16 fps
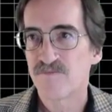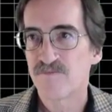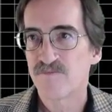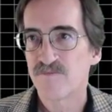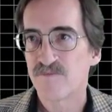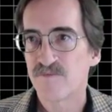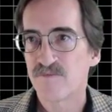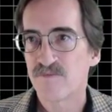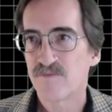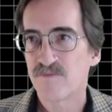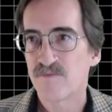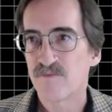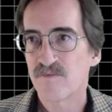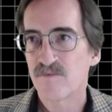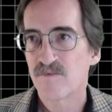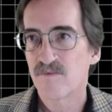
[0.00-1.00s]

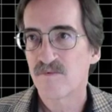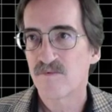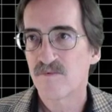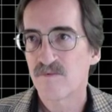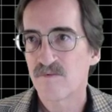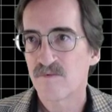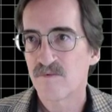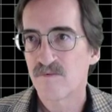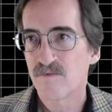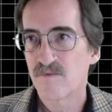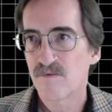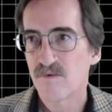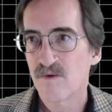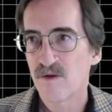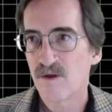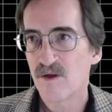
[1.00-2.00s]
(silence)